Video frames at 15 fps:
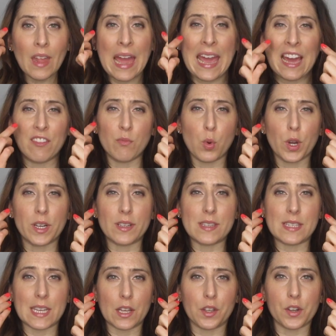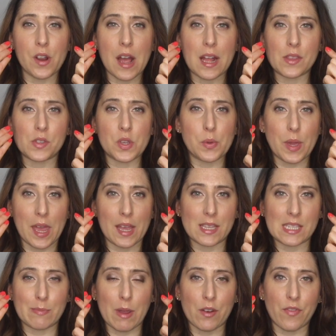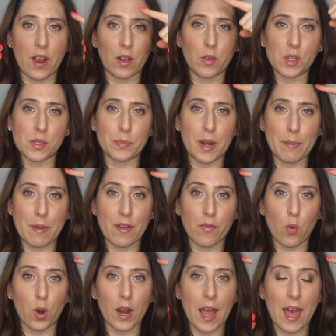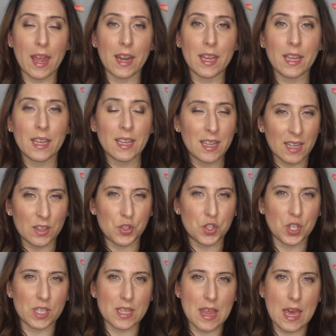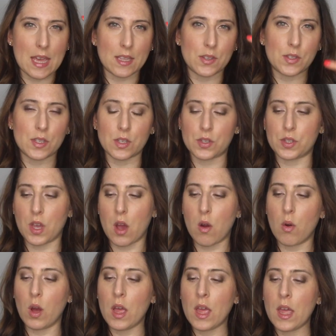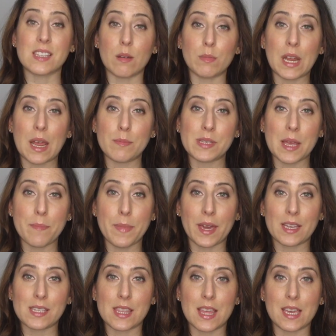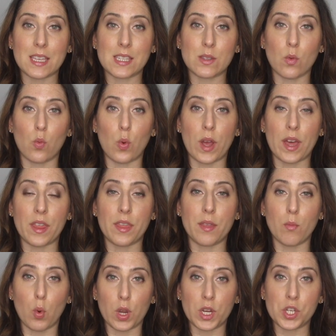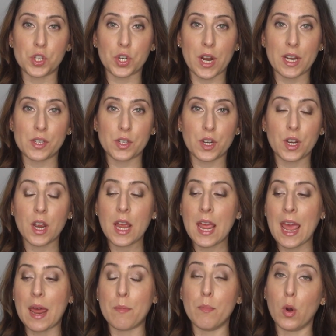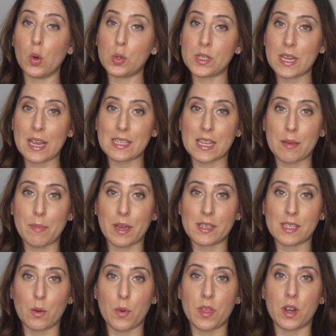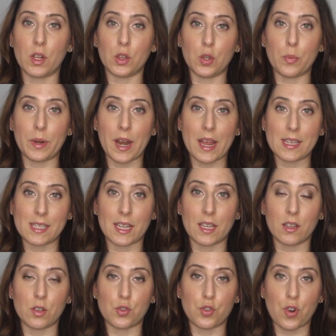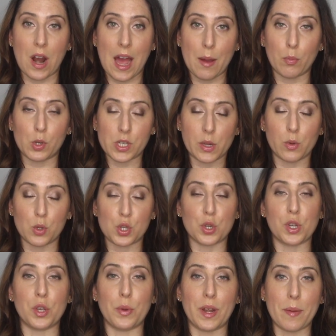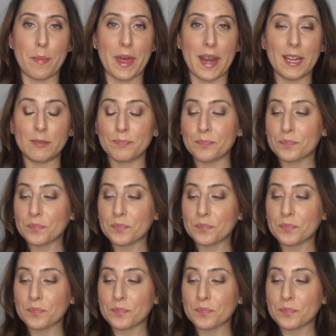I have more concealer on, so you can't see my freckles, but on my forehead, it's just this. So sometimes I mix this with moisturizer, and most days I mix it with an illuminizing drop, which I will show you in a minute.